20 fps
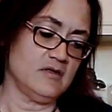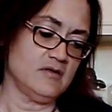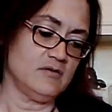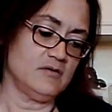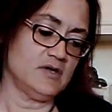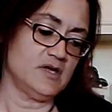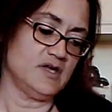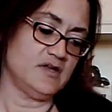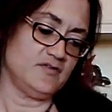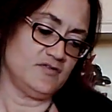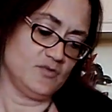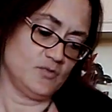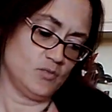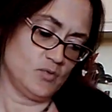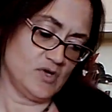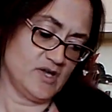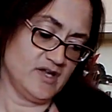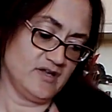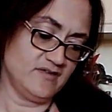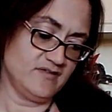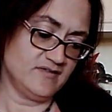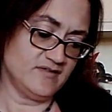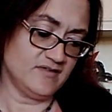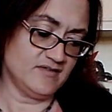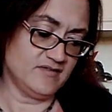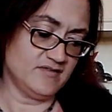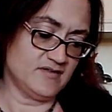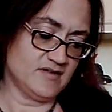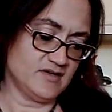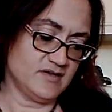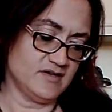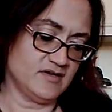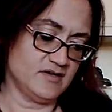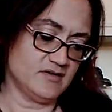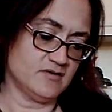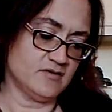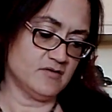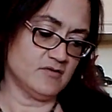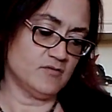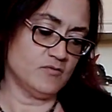Okay, so why is the sun
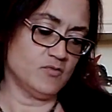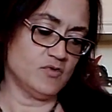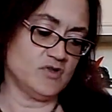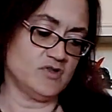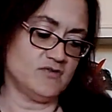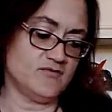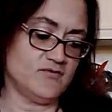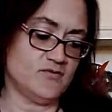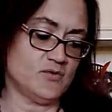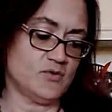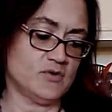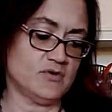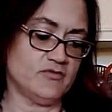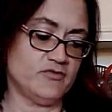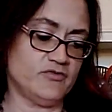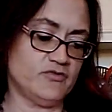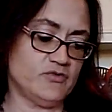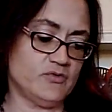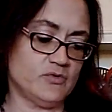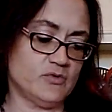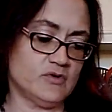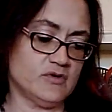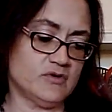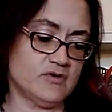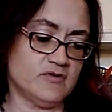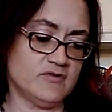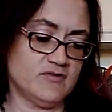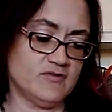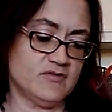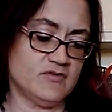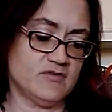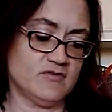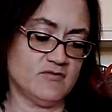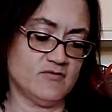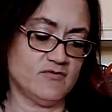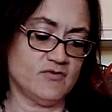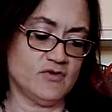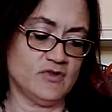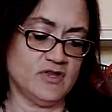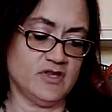here with the Four of Swords
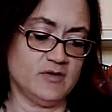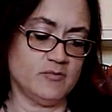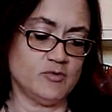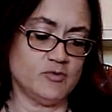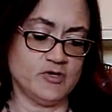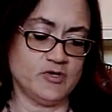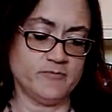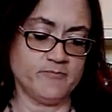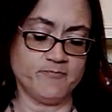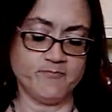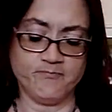for Libra?